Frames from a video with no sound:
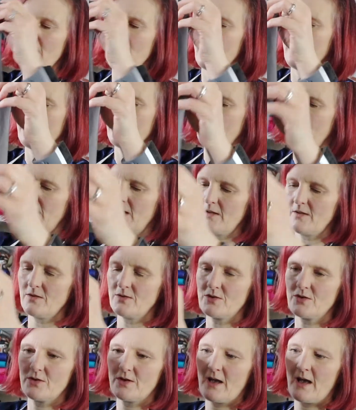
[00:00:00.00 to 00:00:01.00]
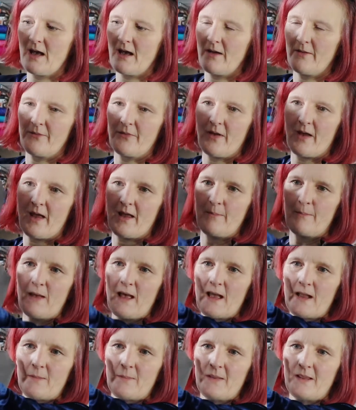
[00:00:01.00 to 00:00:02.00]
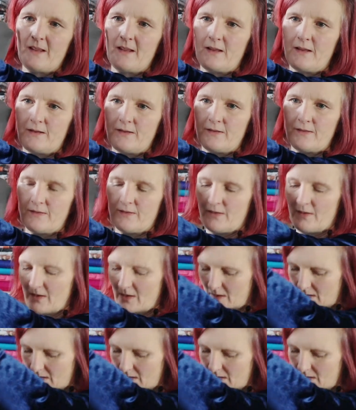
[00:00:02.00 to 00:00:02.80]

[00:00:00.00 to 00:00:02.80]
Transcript: So now you should have a back piece